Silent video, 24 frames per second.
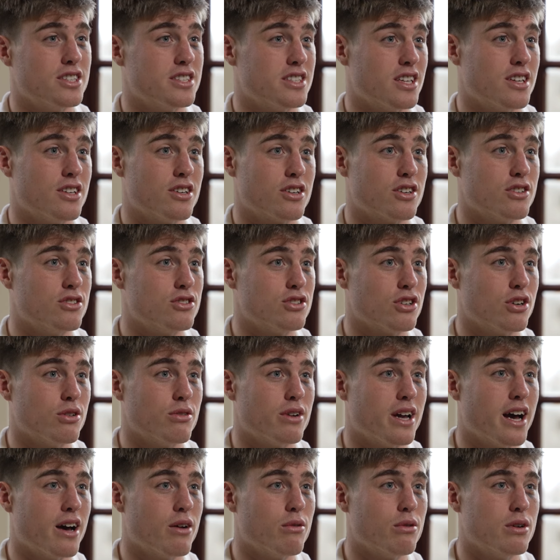It's under control
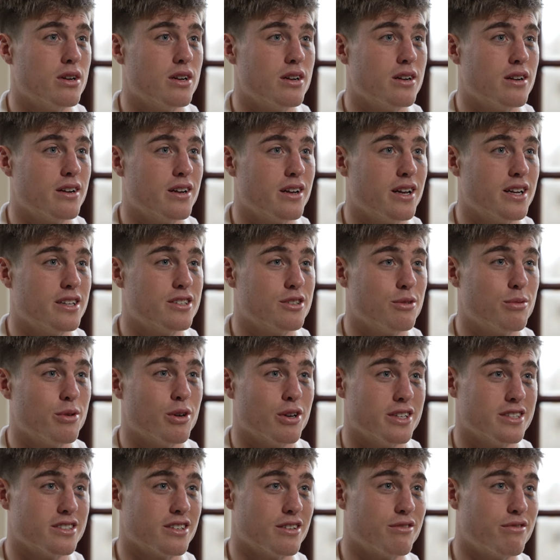now, and to be
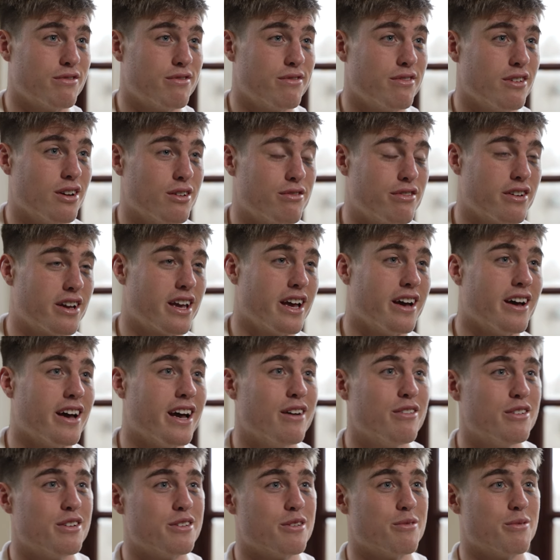honest, I forget I
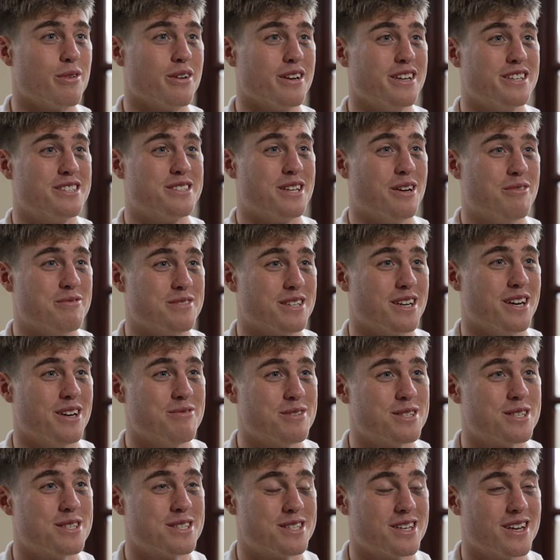have it, to be honest,
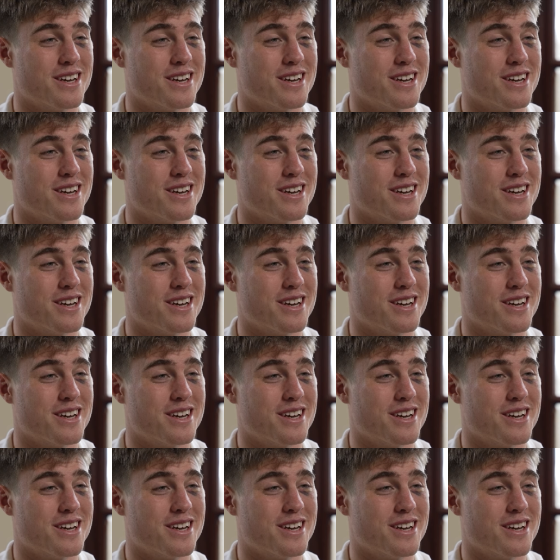sometimes.